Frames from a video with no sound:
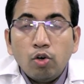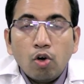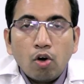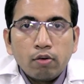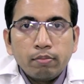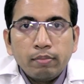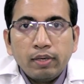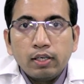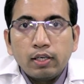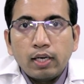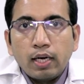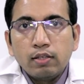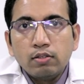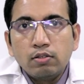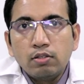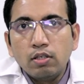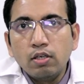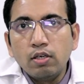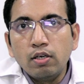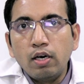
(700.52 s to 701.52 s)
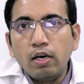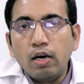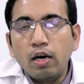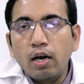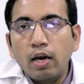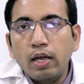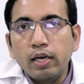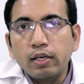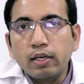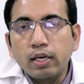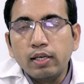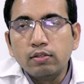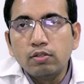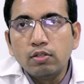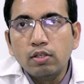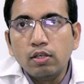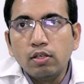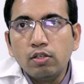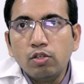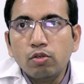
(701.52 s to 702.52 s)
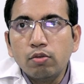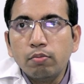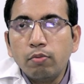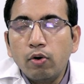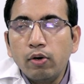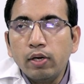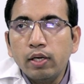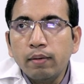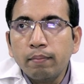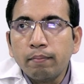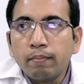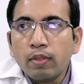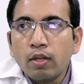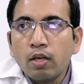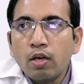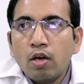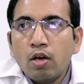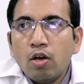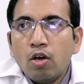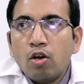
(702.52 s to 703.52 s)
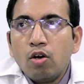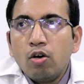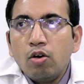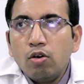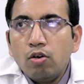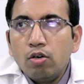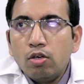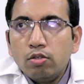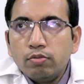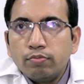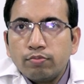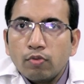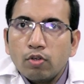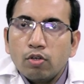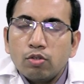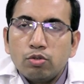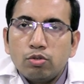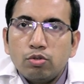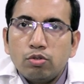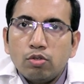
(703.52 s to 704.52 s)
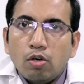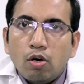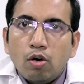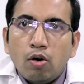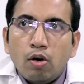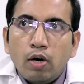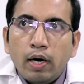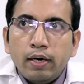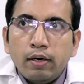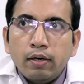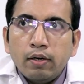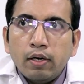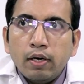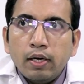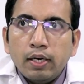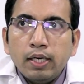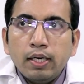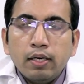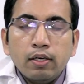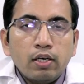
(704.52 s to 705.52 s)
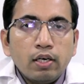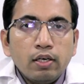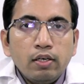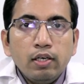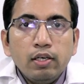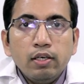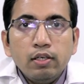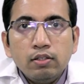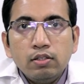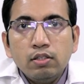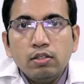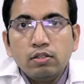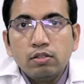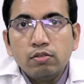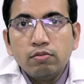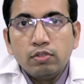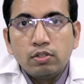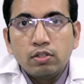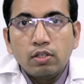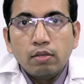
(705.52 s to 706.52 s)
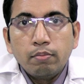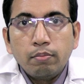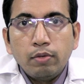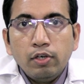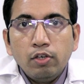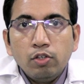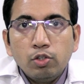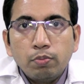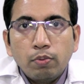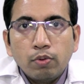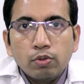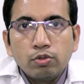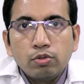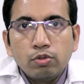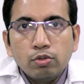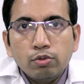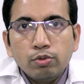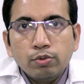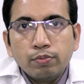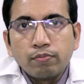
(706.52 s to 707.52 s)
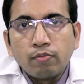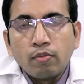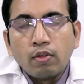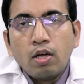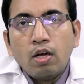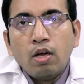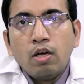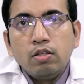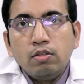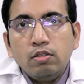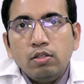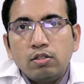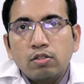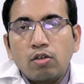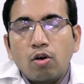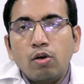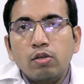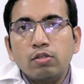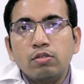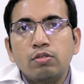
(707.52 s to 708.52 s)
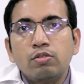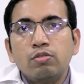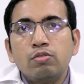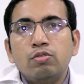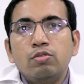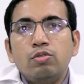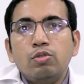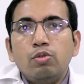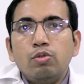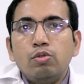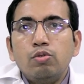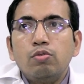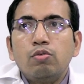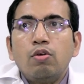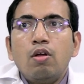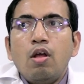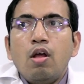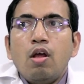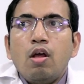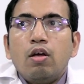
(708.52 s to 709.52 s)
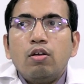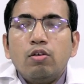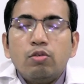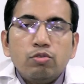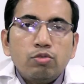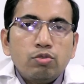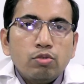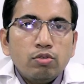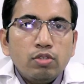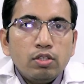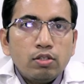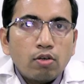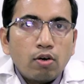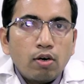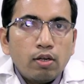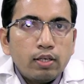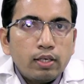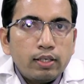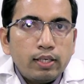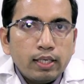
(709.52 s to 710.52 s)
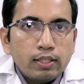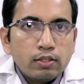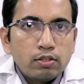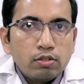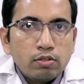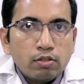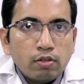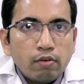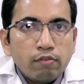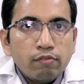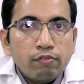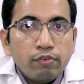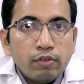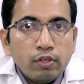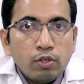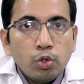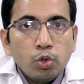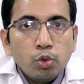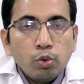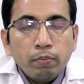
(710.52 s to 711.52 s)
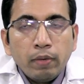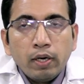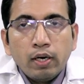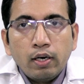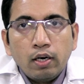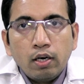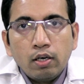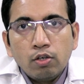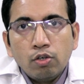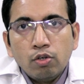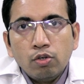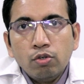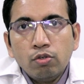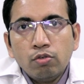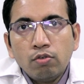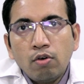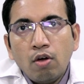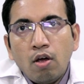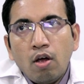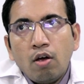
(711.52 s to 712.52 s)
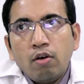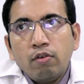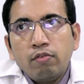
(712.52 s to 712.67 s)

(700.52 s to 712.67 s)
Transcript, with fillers: dormant cancer, underlying cancer in your body. So, and any kidney disease which can predispose to these clots. So, so these are all the tests we you may undergo